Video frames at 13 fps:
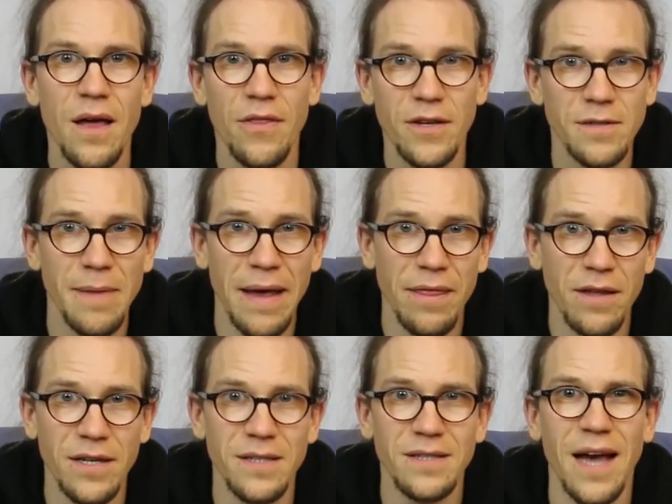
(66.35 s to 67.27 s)
This
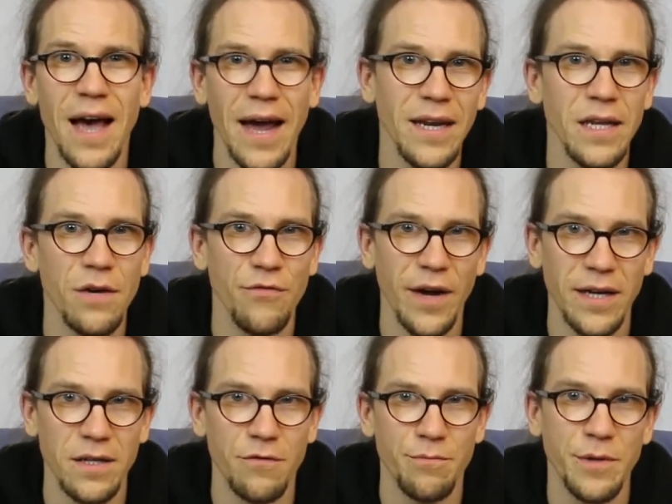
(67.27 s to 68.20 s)
method is highly
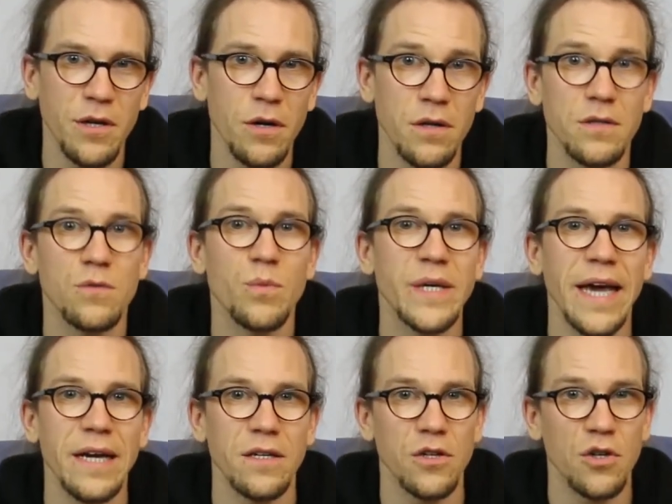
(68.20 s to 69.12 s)
effective because we
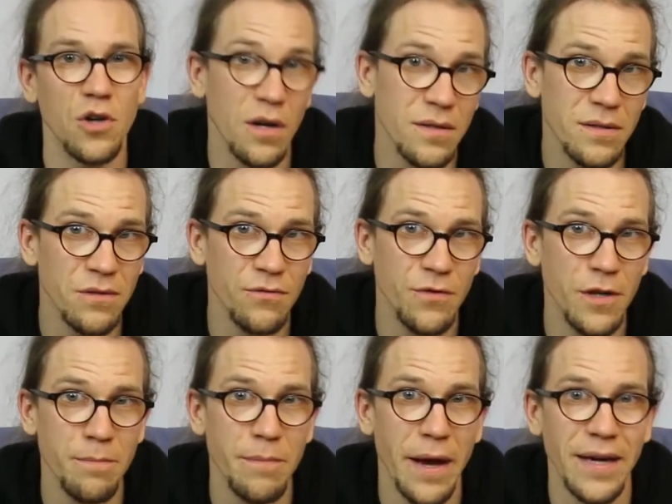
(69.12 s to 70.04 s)
get constant
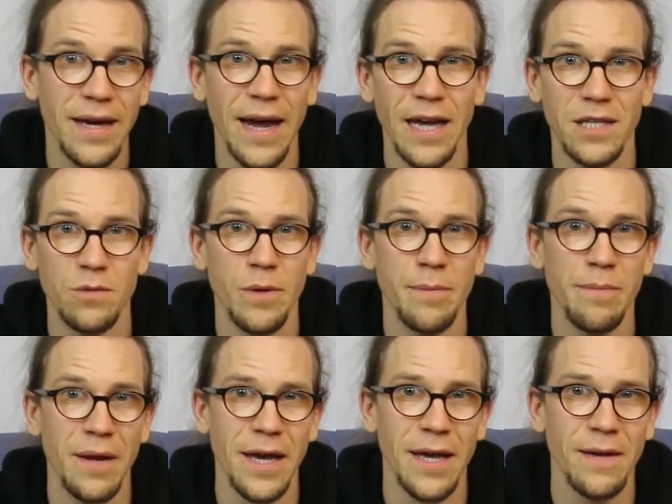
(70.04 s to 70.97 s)
feedback as we
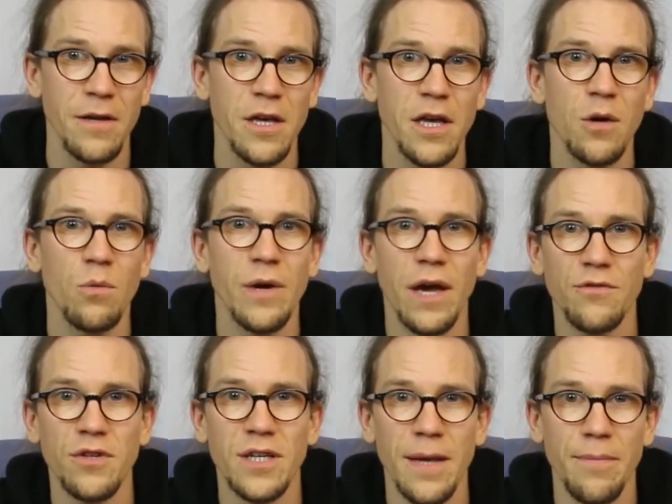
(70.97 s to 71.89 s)
play. We have
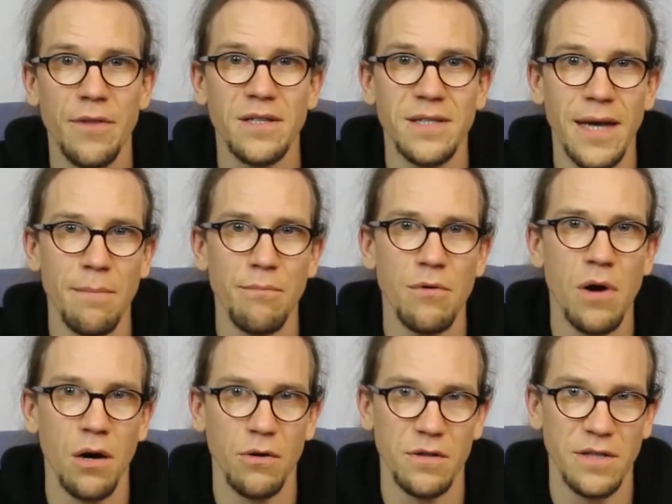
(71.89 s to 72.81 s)
to keep the tempo
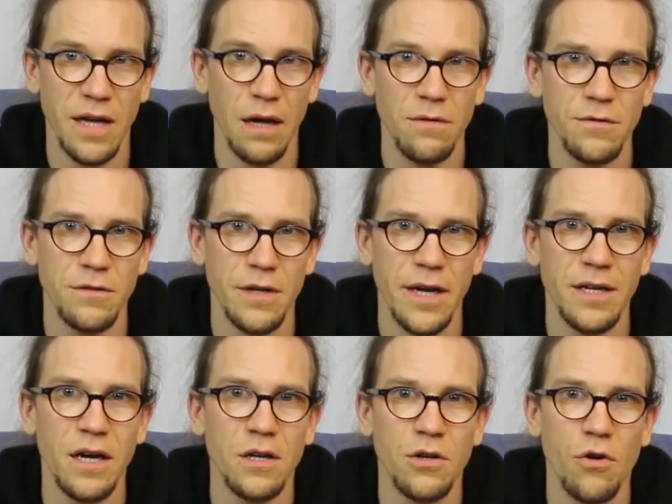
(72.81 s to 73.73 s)
ourselves and
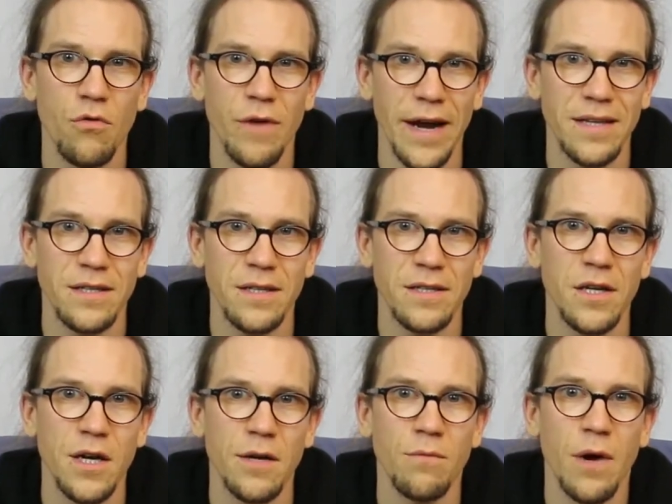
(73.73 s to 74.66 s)
are corrected
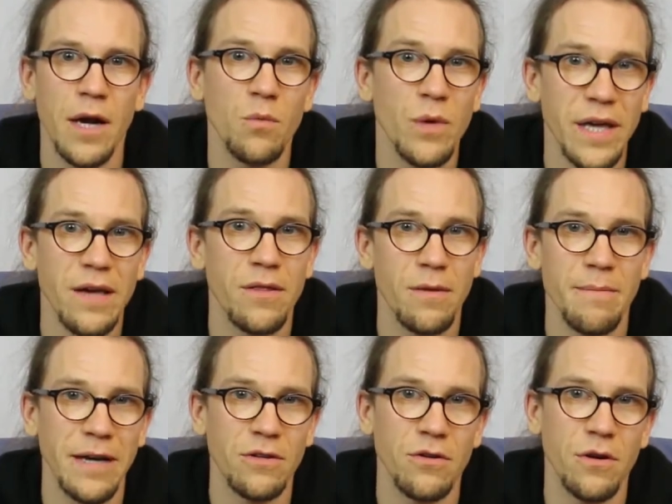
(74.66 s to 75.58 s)
when we hear the
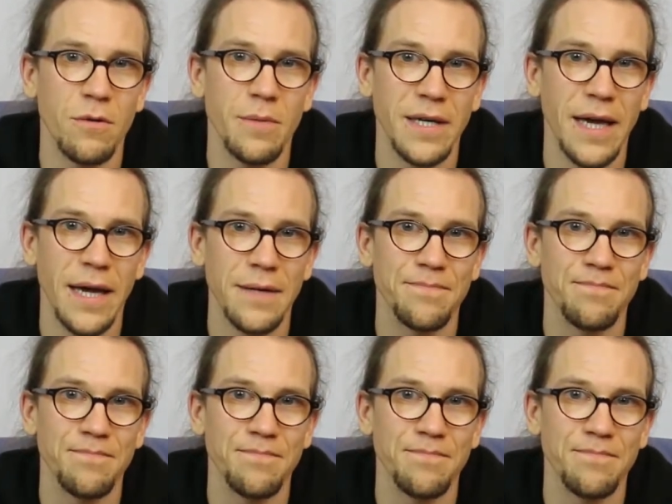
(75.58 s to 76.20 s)
metronome again.